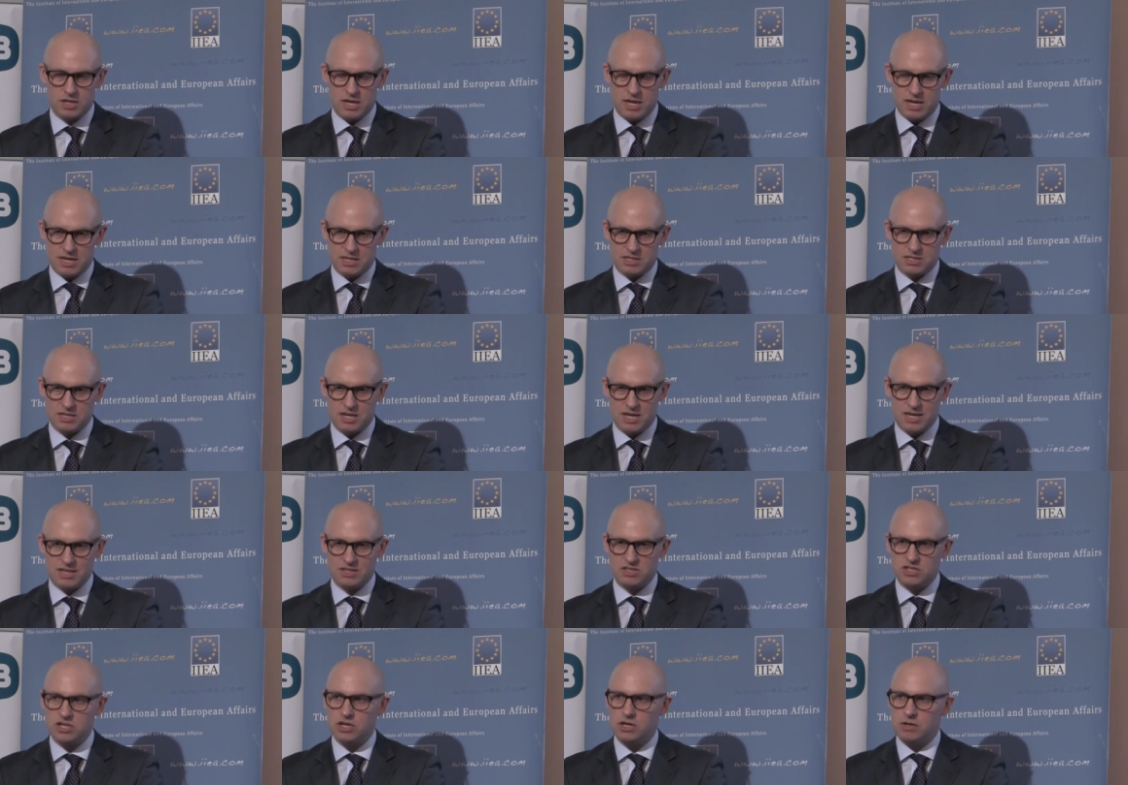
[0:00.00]
is
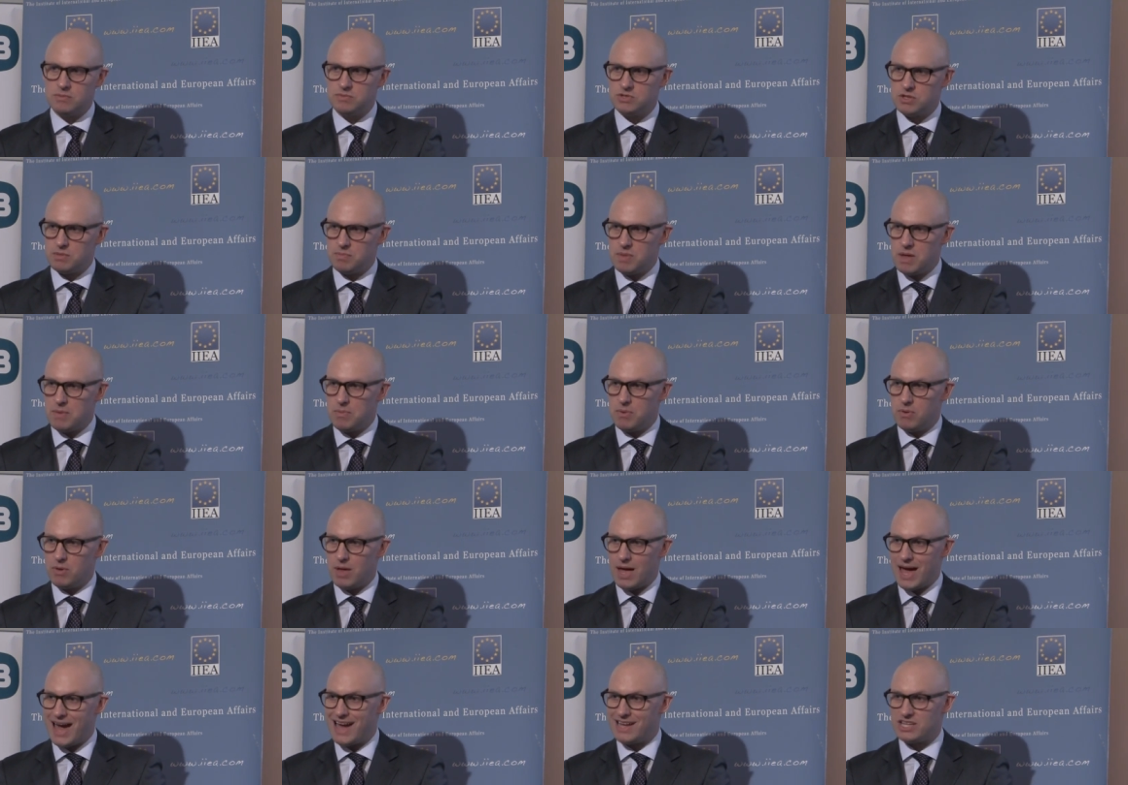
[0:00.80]
in terms that
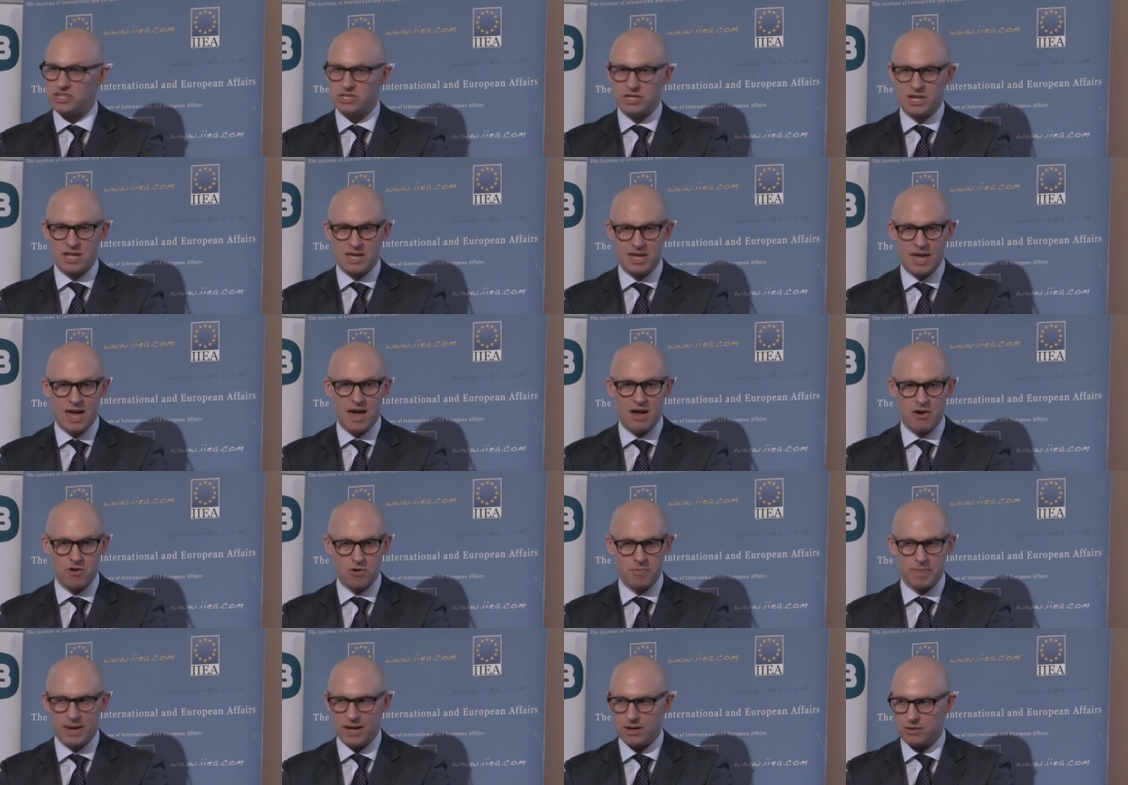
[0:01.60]
people actually
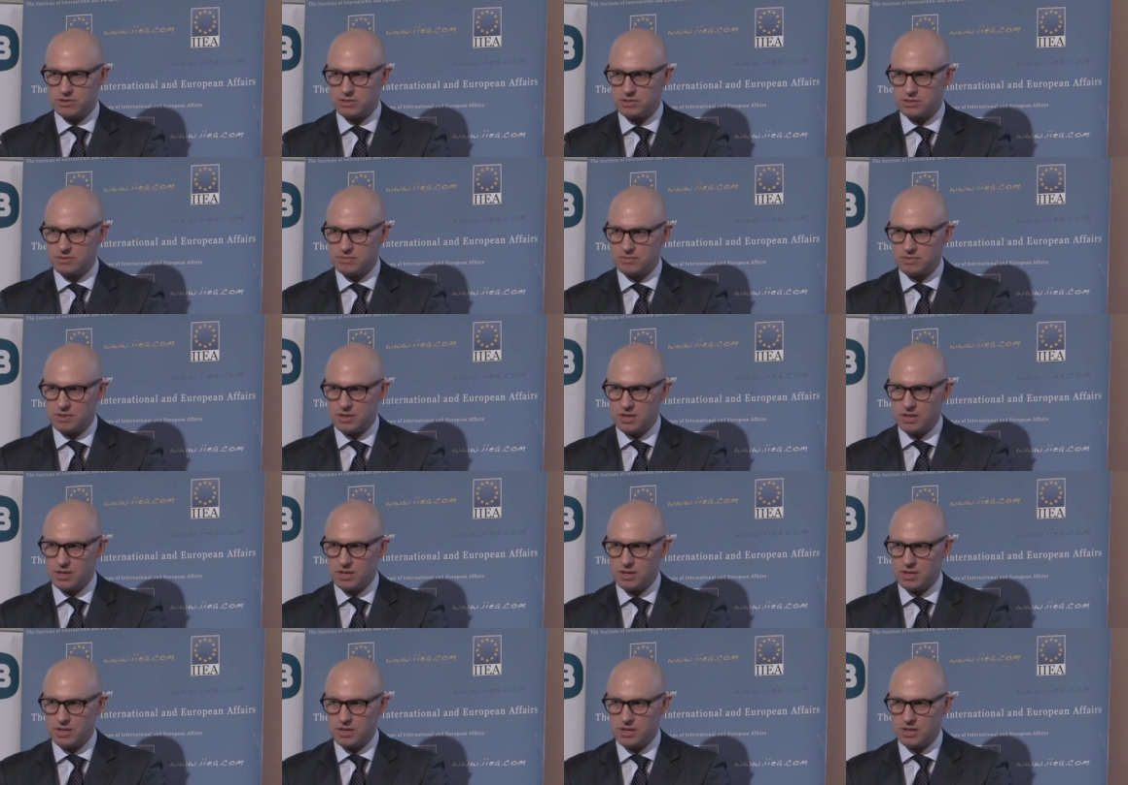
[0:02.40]
care about.